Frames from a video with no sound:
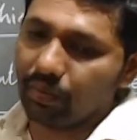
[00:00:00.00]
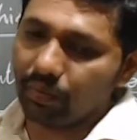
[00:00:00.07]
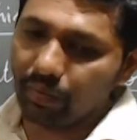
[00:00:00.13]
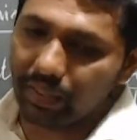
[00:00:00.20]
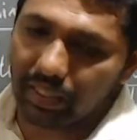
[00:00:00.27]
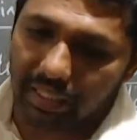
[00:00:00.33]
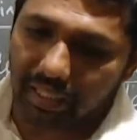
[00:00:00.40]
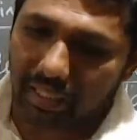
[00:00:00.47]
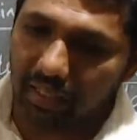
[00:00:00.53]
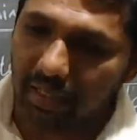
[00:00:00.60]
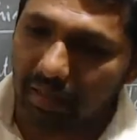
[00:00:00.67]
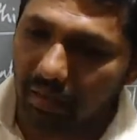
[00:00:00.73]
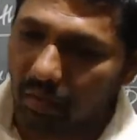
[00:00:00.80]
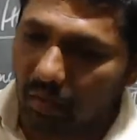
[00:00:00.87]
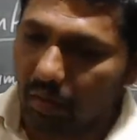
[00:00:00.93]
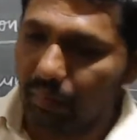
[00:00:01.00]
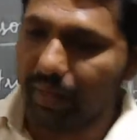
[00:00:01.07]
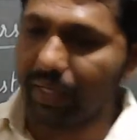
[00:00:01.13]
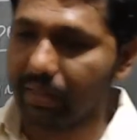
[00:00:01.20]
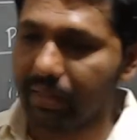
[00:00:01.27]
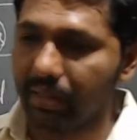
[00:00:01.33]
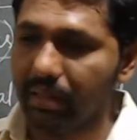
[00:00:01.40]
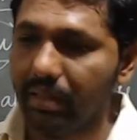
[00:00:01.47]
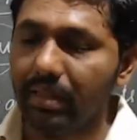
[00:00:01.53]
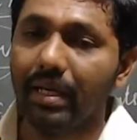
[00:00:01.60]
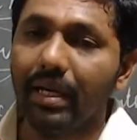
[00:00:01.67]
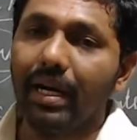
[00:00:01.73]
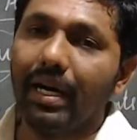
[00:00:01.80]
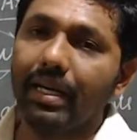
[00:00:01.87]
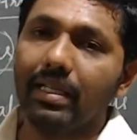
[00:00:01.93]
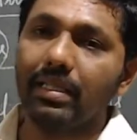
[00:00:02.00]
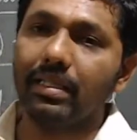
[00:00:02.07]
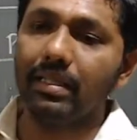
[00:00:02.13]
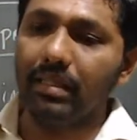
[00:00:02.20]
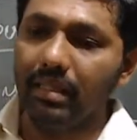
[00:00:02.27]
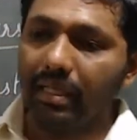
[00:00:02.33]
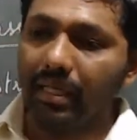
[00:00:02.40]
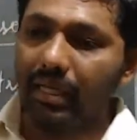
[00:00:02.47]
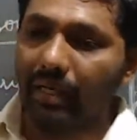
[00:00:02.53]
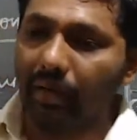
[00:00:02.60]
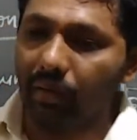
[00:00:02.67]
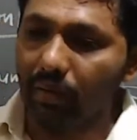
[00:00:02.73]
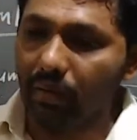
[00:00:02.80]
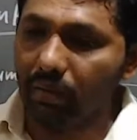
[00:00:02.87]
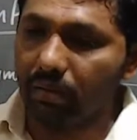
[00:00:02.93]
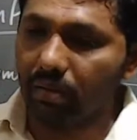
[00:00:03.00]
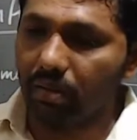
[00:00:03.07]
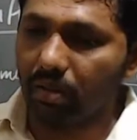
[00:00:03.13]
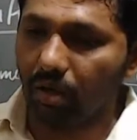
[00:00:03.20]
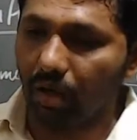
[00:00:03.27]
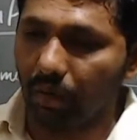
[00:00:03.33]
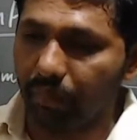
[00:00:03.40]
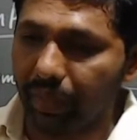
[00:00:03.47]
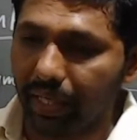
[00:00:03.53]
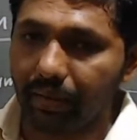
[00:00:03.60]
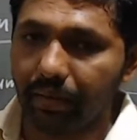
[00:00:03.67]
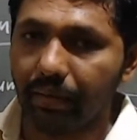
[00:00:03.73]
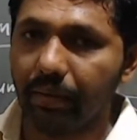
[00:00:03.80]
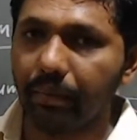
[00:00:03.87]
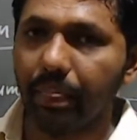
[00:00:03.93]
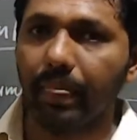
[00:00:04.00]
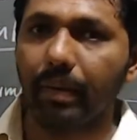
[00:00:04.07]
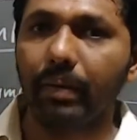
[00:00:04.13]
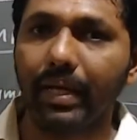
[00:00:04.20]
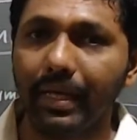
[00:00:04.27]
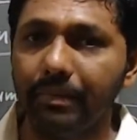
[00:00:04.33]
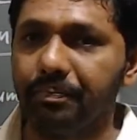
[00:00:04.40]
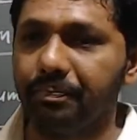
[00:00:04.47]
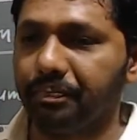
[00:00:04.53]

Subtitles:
we shall go with another new topic. Okay.